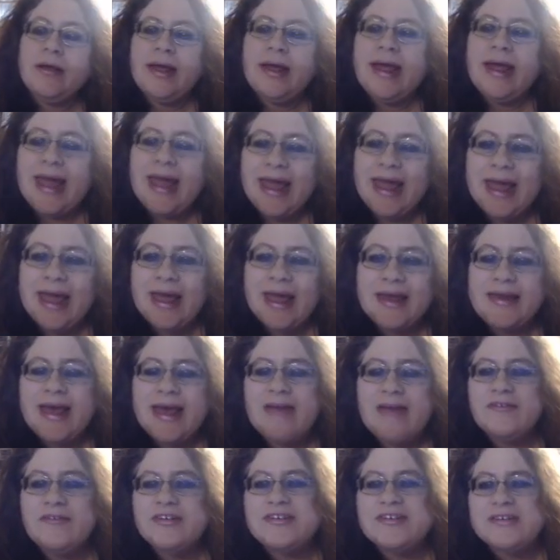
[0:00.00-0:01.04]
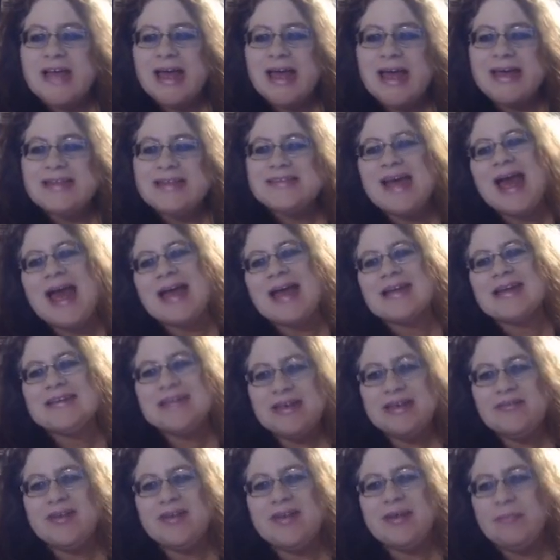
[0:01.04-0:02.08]
and have your science
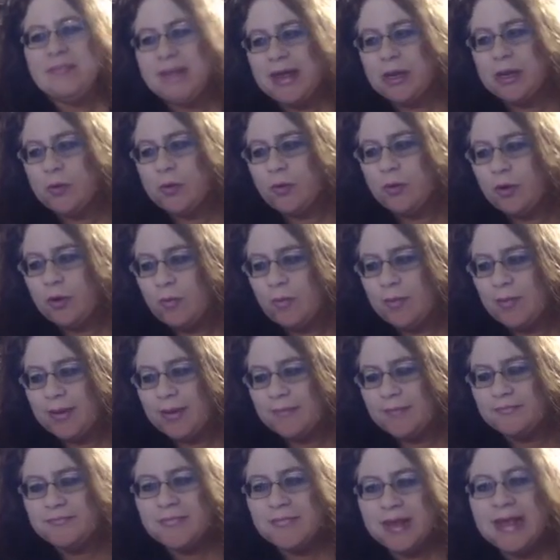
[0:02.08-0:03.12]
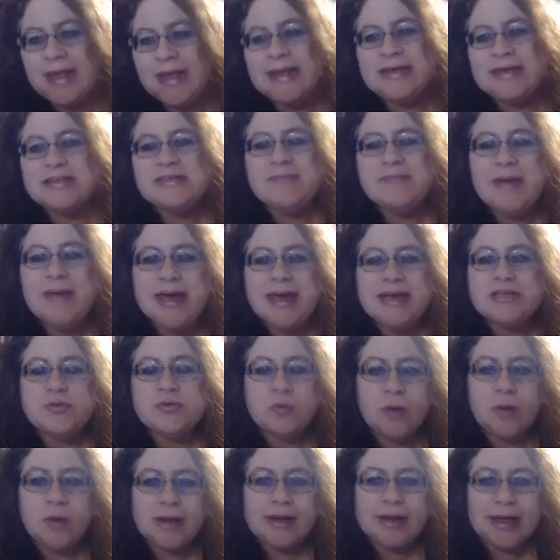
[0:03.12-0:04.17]
activity manual open to page
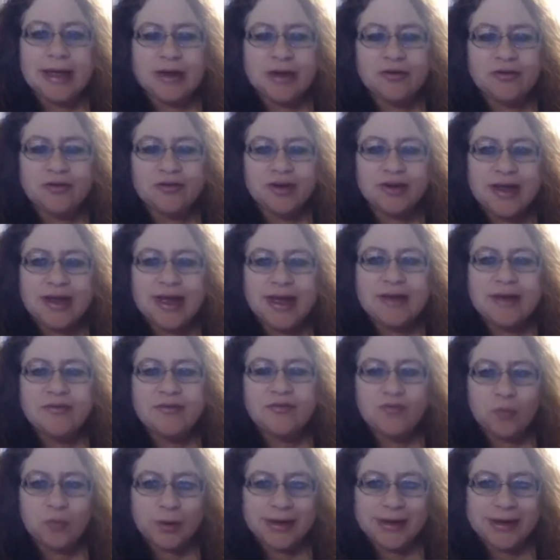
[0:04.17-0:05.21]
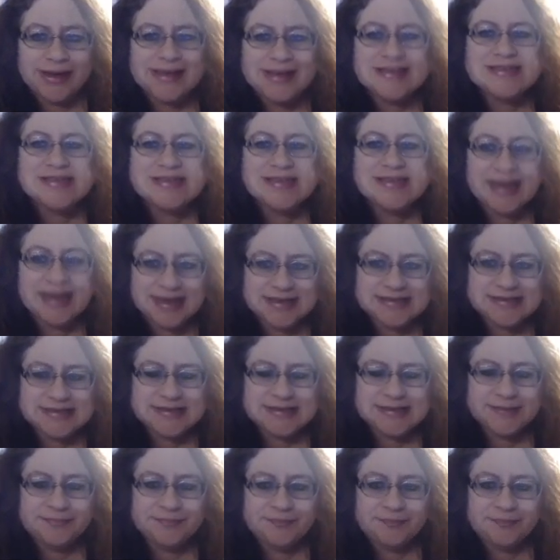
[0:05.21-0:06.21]
146.